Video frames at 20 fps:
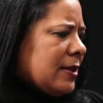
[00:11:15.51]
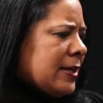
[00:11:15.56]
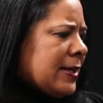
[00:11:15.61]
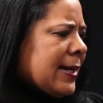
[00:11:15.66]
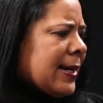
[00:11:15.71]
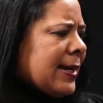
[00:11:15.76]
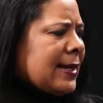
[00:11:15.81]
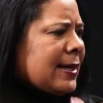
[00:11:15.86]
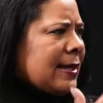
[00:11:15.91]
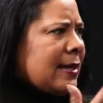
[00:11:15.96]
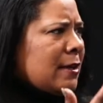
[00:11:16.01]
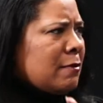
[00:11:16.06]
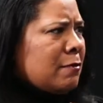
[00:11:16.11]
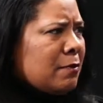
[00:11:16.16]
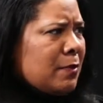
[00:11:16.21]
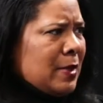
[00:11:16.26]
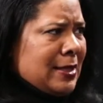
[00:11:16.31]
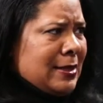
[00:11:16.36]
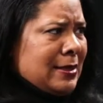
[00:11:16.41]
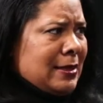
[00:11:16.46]
you got to
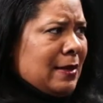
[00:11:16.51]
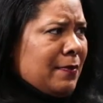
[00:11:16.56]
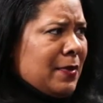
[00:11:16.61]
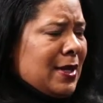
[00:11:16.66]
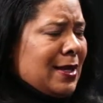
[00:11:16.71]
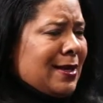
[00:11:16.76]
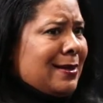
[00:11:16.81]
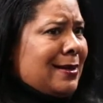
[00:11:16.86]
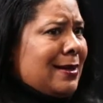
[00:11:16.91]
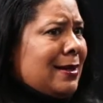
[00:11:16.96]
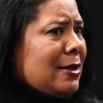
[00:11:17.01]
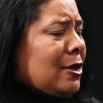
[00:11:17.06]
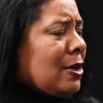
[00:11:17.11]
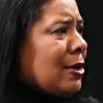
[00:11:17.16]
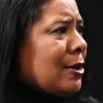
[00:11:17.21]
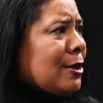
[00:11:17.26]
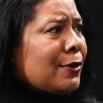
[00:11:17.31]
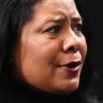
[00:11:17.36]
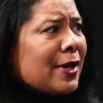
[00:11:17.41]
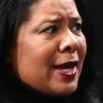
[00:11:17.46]
give me something. I need
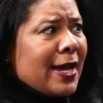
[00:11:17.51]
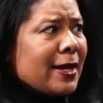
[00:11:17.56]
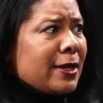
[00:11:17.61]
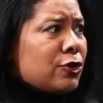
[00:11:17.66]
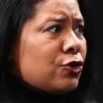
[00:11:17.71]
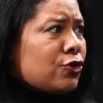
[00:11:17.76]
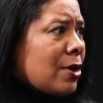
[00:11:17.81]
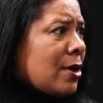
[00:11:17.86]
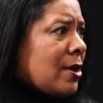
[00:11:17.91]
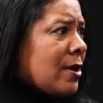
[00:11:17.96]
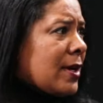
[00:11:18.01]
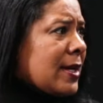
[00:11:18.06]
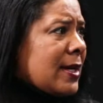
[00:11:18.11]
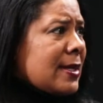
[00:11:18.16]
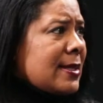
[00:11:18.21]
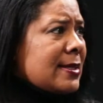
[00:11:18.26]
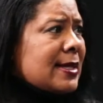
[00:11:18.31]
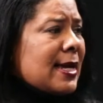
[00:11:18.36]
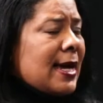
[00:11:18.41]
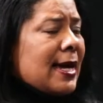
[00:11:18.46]
AutoCAD
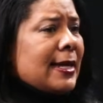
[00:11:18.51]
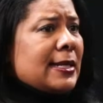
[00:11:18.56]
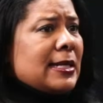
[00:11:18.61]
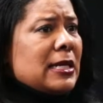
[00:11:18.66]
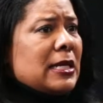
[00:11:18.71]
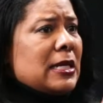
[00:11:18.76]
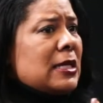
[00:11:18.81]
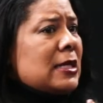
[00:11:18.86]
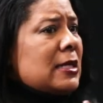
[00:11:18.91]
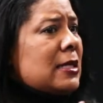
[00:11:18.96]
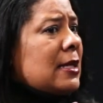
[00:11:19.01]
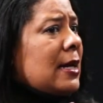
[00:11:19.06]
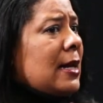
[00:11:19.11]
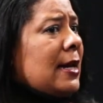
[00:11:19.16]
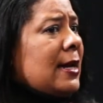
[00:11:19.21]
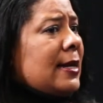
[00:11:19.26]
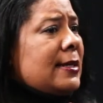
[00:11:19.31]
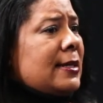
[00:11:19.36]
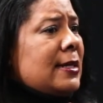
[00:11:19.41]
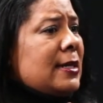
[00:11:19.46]
drawings. I need
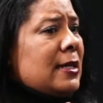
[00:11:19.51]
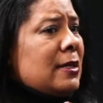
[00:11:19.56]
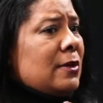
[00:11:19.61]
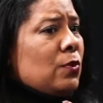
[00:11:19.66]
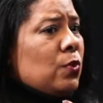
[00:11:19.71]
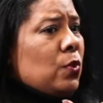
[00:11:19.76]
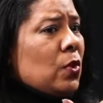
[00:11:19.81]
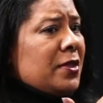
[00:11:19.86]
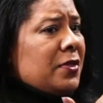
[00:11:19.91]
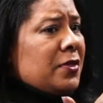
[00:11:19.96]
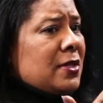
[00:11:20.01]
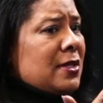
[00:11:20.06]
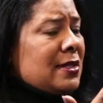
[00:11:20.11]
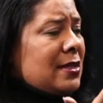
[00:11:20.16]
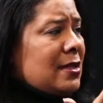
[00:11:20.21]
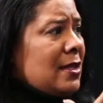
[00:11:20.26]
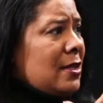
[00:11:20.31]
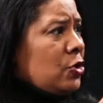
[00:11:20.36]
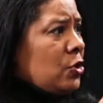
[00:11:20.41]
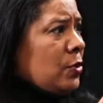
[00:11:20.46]
what this
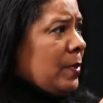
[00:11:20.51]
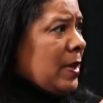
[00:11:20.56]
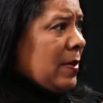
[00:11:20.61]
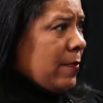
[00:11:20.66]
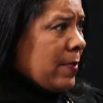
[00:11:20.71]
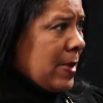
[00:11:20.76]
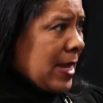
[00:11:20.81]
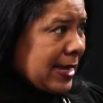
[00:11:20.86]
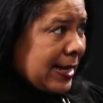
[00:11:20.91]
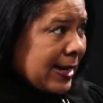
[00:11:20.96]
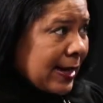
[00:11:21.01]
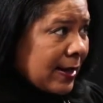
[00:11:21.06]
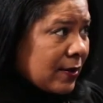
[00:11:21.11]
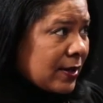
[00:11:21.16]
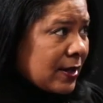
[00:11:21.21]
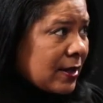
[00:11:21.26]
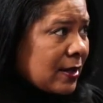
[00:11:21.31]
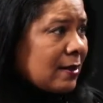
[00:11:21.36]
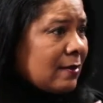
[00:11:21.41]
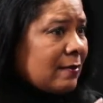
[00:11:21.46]
thing should be made
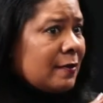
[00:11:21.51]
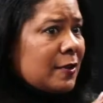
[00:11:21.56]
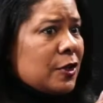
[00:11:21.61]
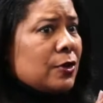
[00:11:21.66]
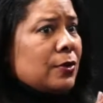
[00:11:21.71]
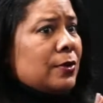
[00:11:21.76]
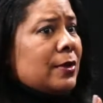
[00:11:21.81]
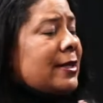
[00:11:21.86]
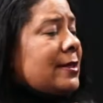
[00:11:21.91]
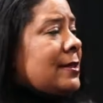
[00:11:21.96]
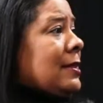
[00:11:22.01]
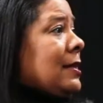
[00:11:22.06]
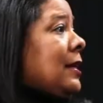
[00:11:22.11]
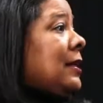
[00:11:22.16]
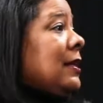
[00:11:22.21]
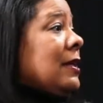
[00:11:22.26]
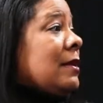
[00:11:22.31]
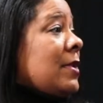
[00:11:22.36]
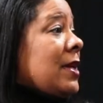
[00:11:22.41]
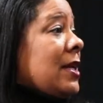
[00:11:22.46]
out of. You're not
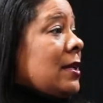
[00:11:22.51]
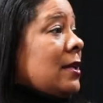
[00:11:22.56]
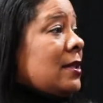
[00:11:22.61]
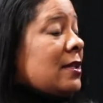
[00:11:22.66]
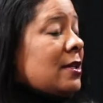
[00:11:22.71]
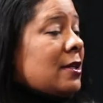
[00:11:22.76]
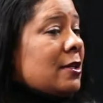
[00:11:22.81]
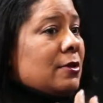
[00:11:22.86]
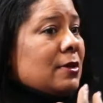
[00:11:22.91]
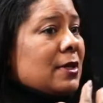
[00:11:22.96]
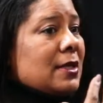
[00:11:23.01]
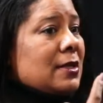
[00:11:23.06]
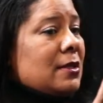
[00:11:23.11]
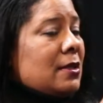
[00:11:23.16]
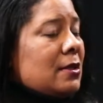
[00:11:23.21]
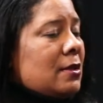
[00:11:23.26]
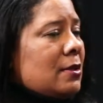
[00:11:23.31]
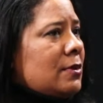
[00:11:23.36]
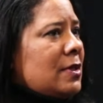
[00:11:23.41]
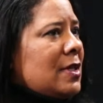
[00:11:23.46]
telling me anything.
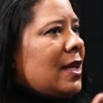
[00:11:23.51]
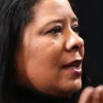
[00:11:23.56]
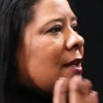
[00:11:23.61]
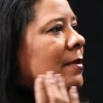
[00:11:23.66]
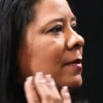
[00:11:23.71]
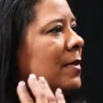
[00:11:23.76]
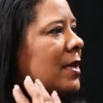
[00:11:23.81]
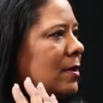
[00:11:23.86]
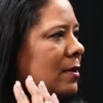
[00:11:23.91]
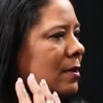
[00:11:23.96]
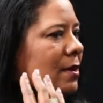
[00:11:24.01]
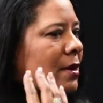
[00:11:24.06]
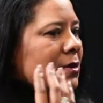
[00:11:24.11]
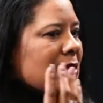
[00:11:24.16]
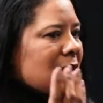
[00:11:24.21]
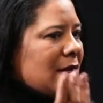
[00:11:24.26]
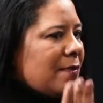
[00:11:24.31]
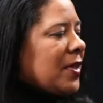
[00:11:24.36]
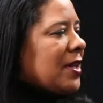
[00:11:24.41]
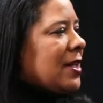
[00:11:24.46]
You're telling me
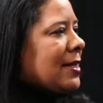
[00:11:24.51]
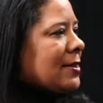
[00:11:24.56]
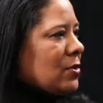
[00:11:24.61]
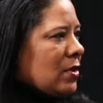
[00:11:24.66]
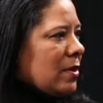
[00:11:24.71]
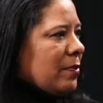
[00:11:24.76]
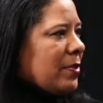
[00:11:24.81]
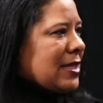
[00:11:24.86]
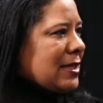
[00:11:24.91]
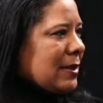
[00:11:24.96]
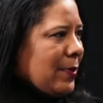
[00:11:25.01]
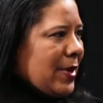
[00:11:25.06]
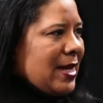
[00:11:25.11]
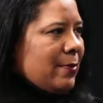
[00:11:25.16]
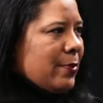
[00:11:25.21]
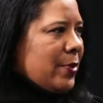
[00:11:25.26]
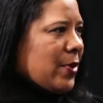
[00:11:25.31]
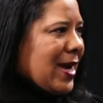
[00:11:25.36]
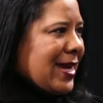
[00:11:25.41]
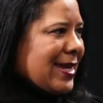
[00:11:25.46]
something that's on a piece of
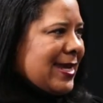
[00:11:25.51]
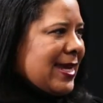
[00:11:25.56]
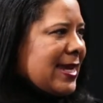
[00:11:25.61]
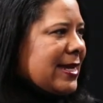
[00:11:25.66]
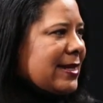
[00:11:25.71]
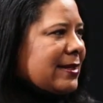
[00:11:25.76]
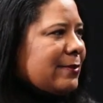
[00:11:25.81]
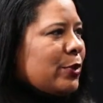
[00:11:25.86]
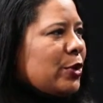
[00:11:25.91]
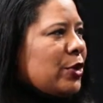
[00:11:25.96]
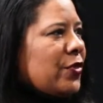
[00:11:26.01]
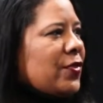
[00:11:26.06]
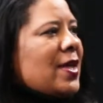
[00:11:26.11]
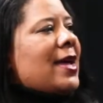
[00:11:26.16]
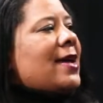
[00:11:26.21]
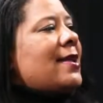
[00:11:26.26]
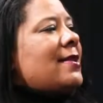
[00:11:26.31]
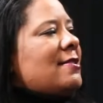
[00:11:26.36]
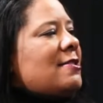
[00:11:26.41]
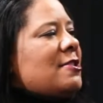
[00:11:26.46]
paper. I can't put
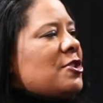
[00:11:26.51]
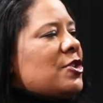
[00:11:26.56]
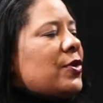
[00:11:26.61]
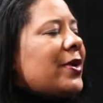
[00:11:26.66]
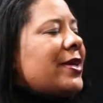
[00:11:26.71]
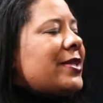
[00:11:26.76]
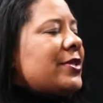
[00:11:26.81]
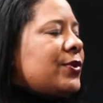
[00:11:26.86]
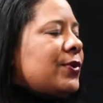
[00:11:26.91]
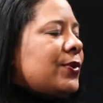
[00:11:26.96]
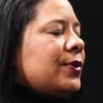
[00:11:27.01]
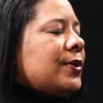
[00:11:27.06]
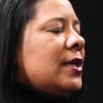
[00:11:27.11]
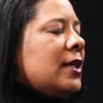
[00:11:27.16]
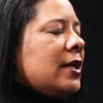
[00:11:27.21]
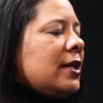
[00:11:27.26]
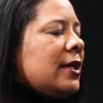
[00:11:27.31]
that, into